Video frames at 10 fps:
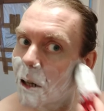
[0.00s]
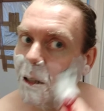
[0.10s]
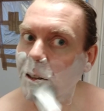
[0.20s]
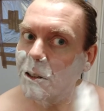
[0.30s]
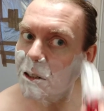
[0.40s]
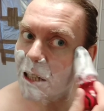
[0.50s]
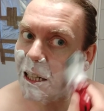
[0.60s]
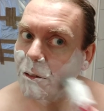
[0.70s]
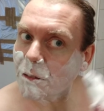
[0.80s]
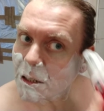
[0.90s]
the
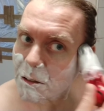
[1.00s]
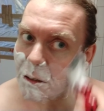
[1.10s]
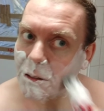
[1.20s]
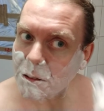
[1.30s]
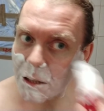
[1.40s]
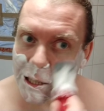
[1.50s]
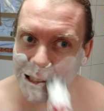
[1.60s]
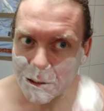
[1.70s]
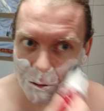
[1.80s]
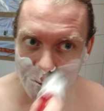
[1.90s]
shaving, so it's
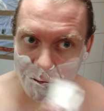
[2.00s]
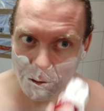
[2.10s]
less of